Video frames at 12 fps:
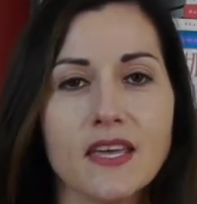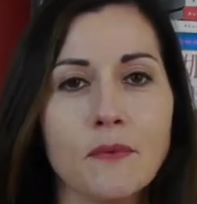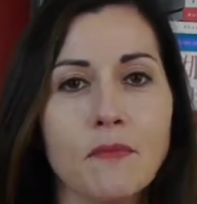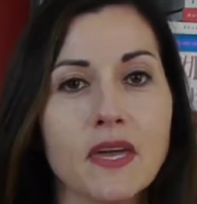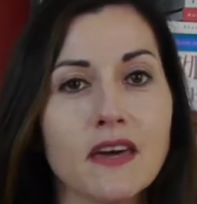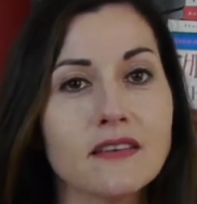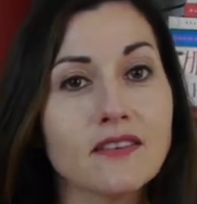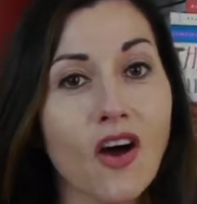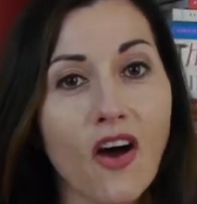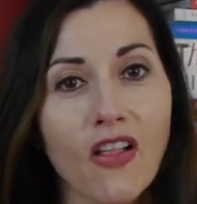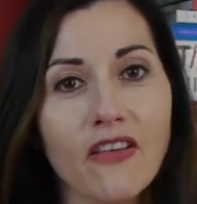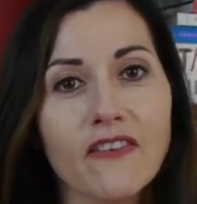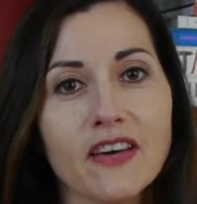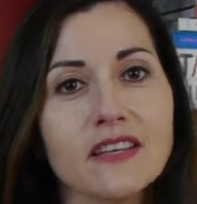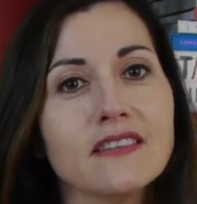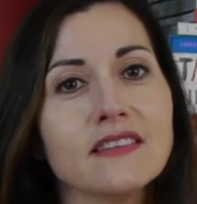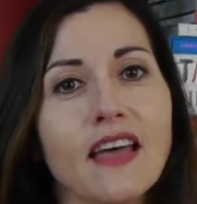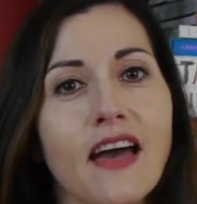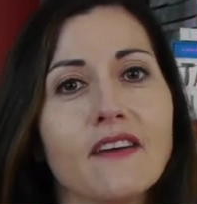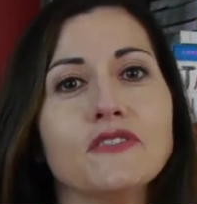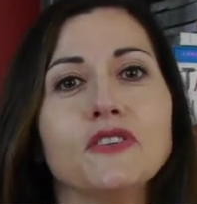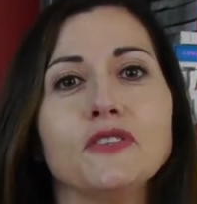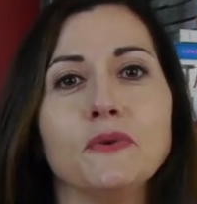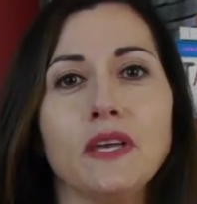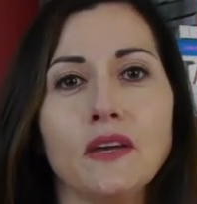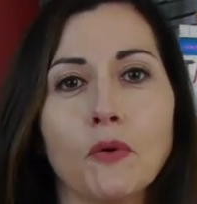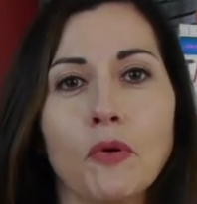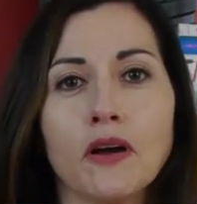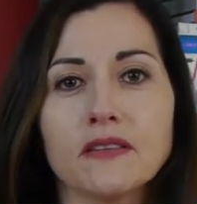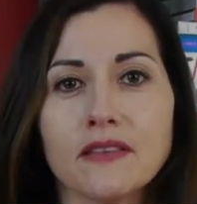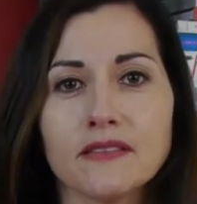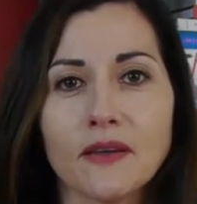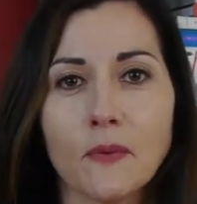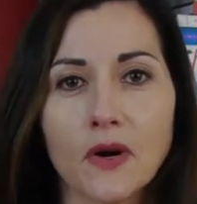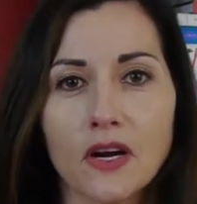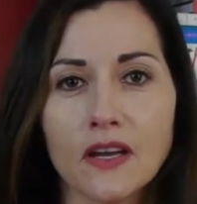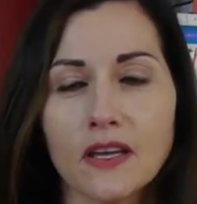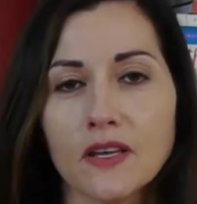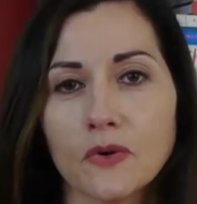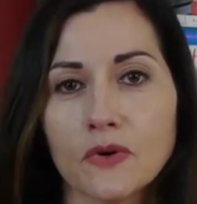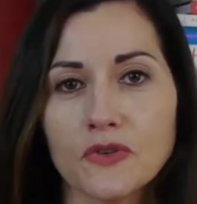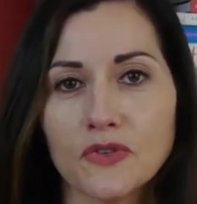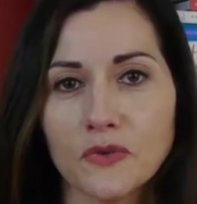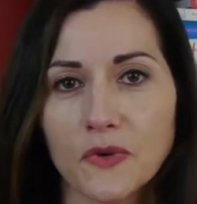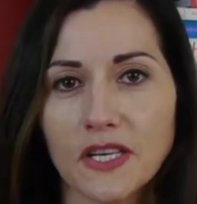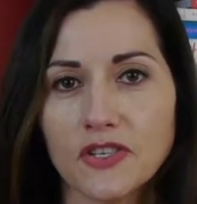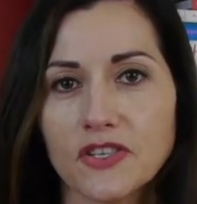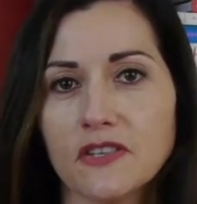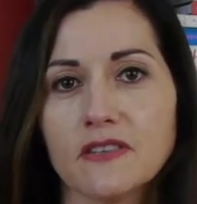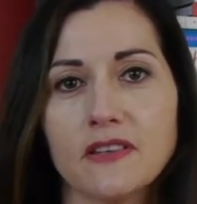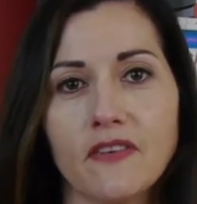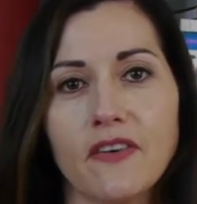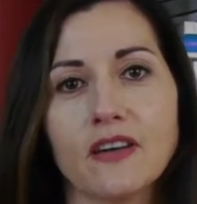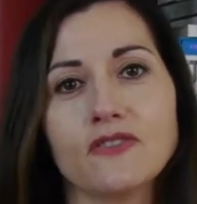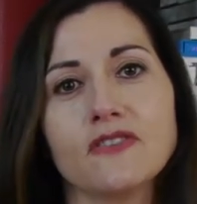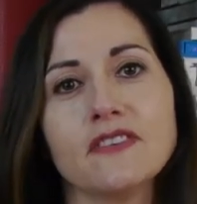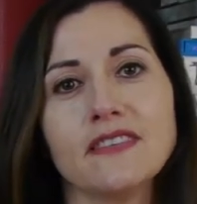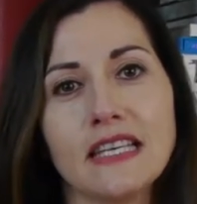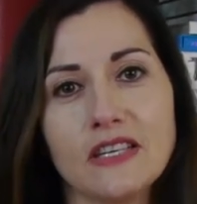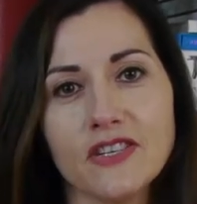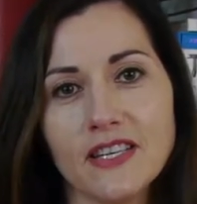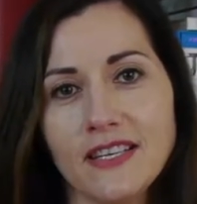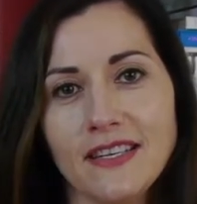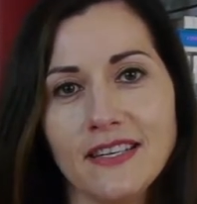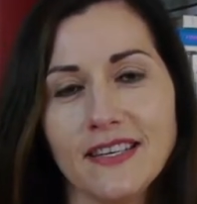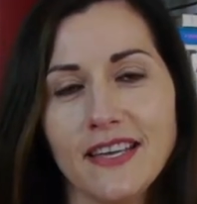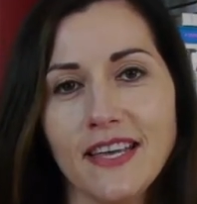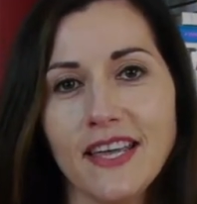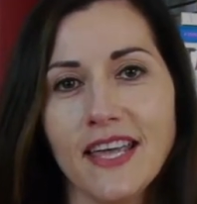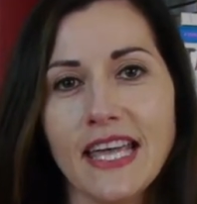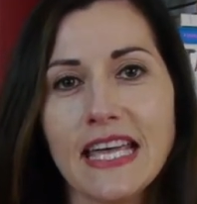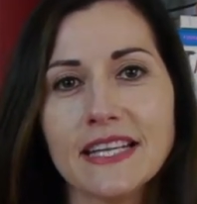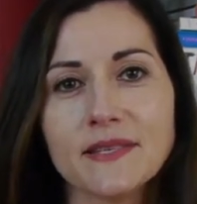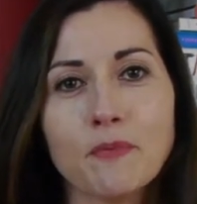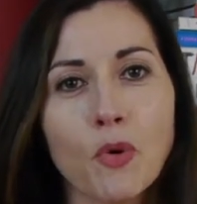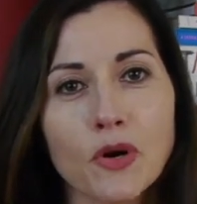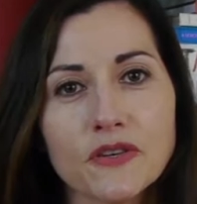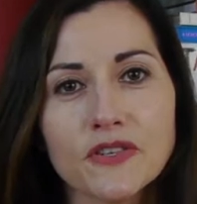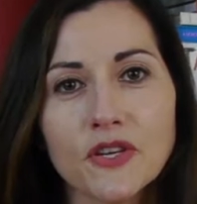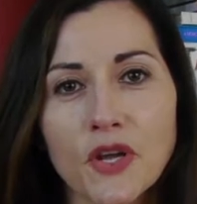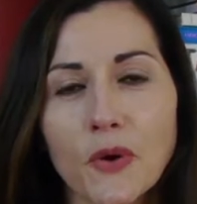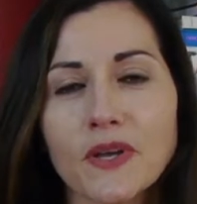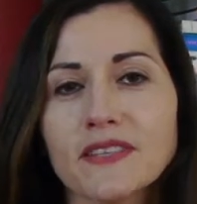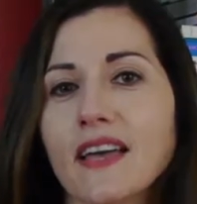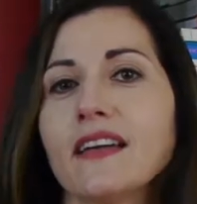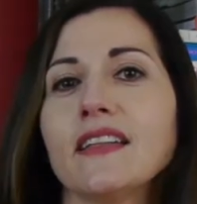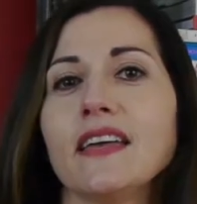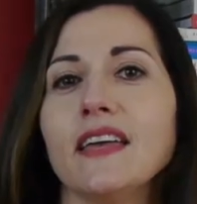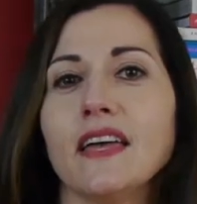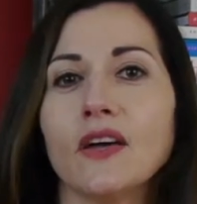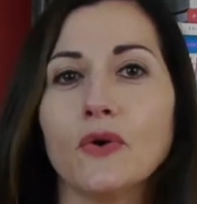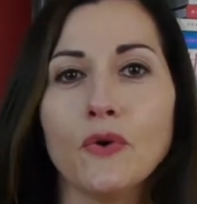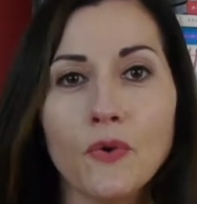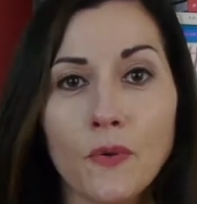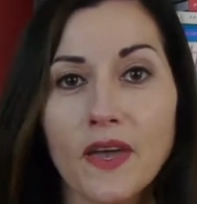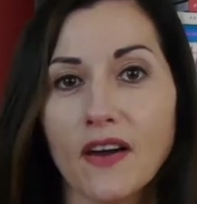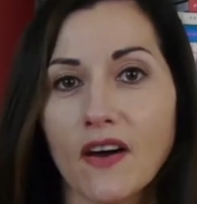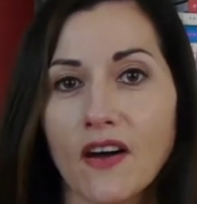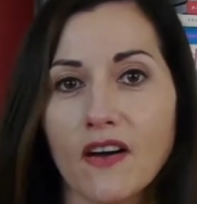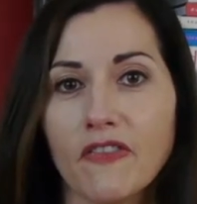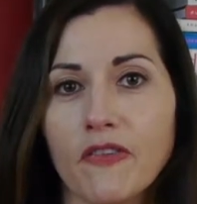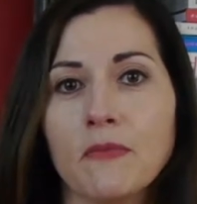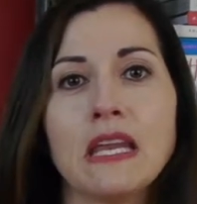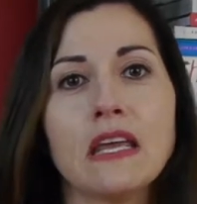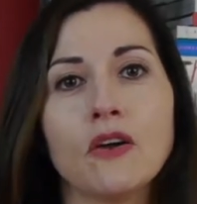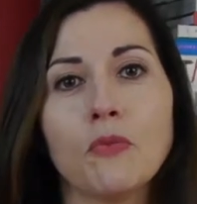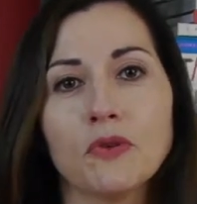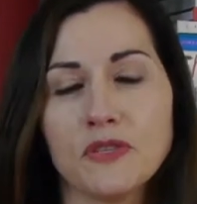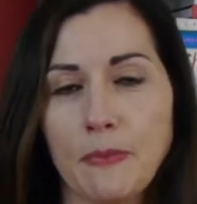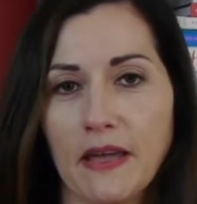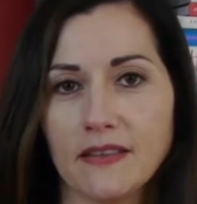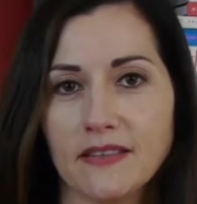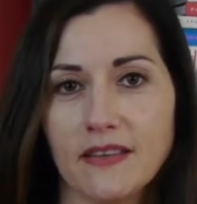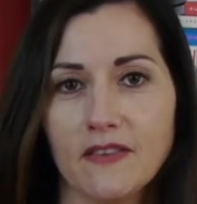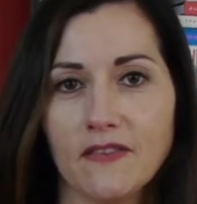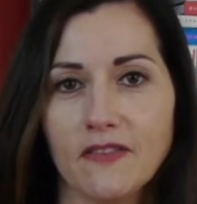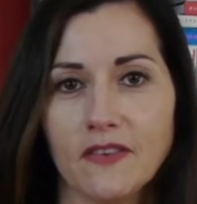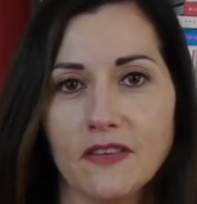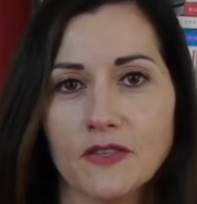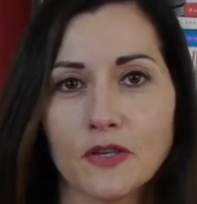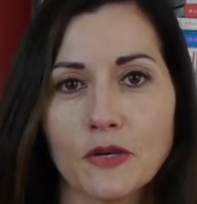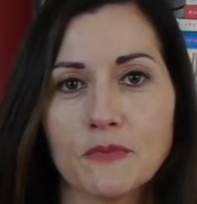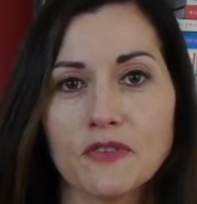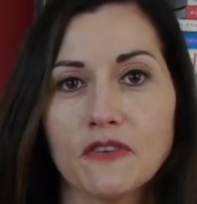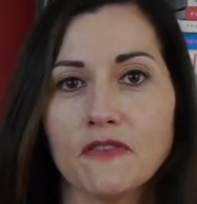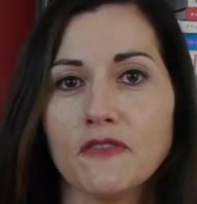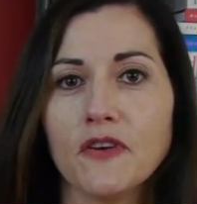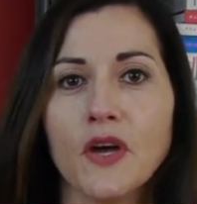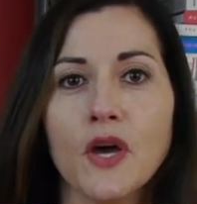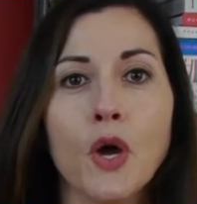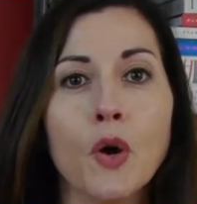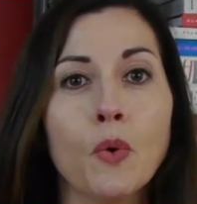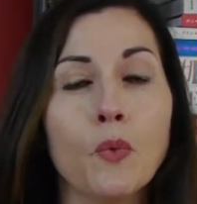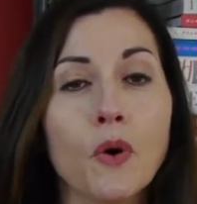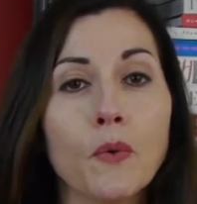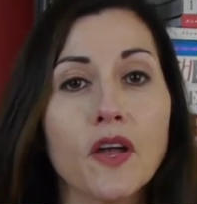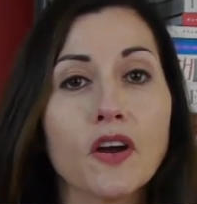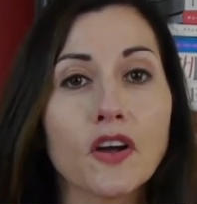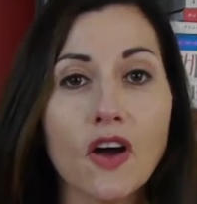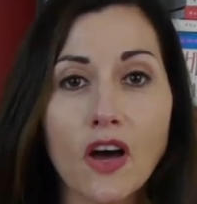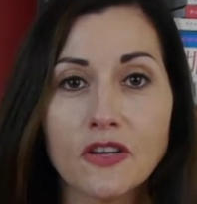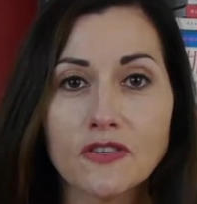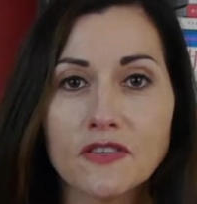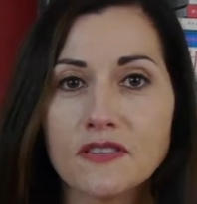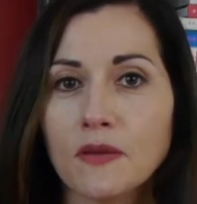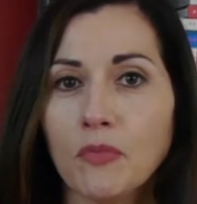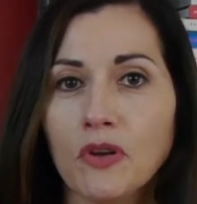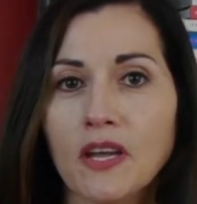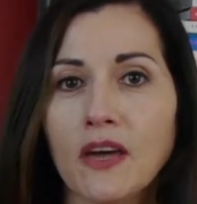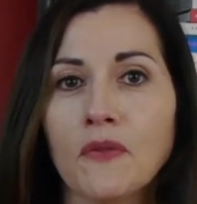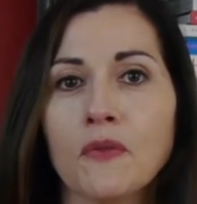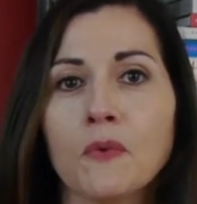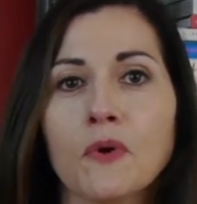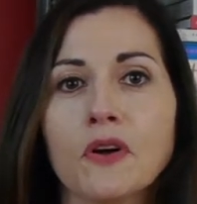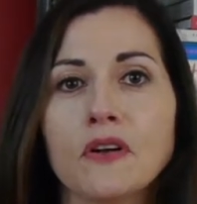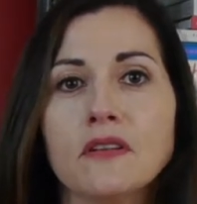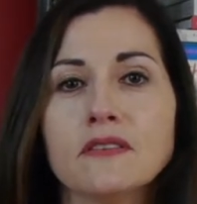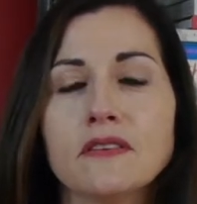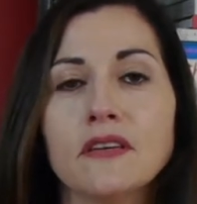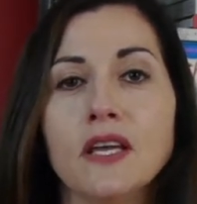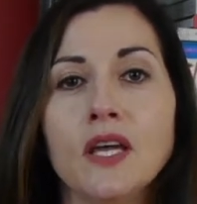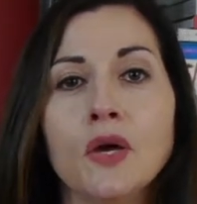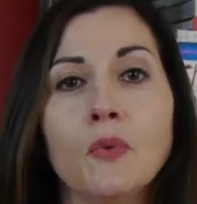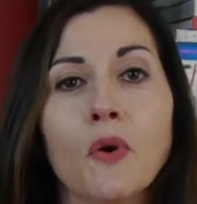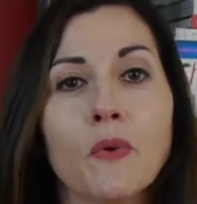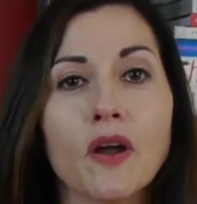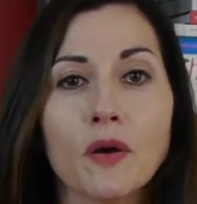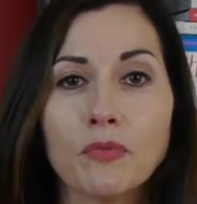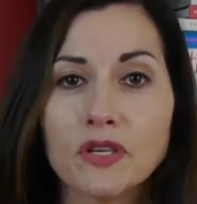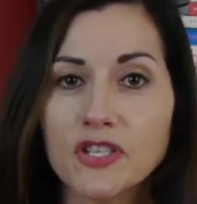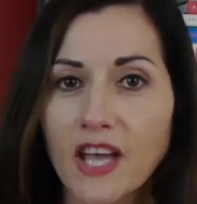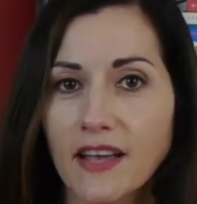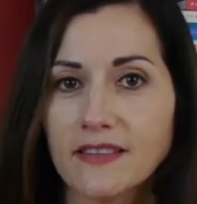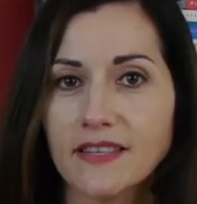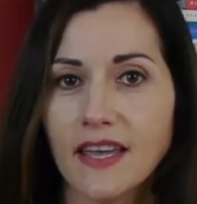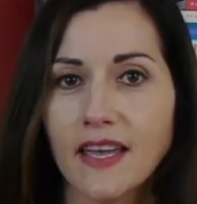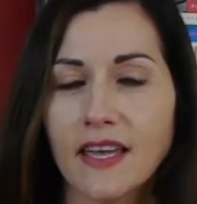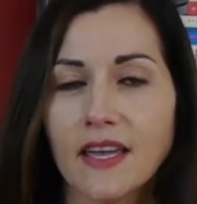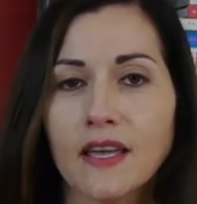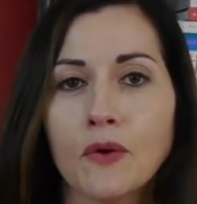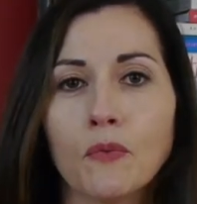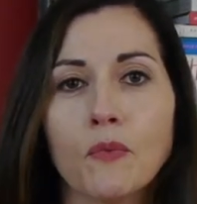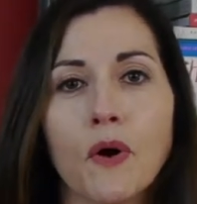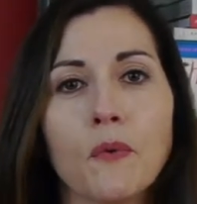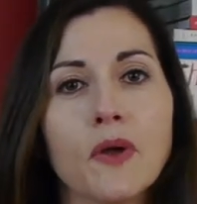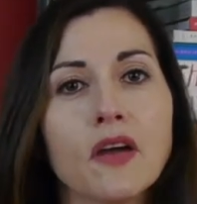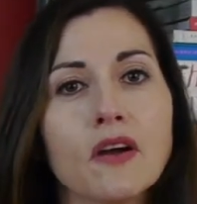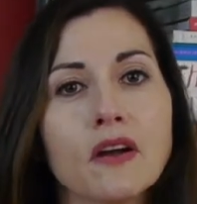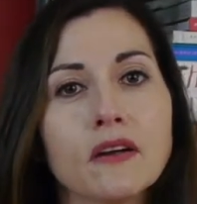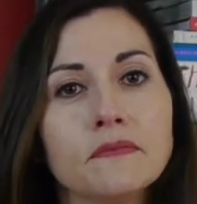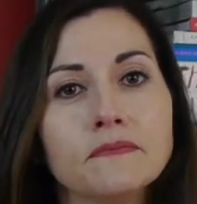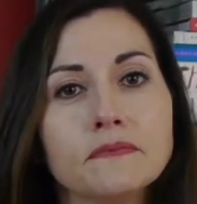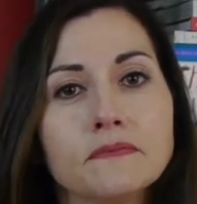Because all of us have to do ego processing work in order to reach self-actualization, it's important to know exactly who we are from an ego perspective in terms of what we are consciously putting out in the world, what we are projecting, what we are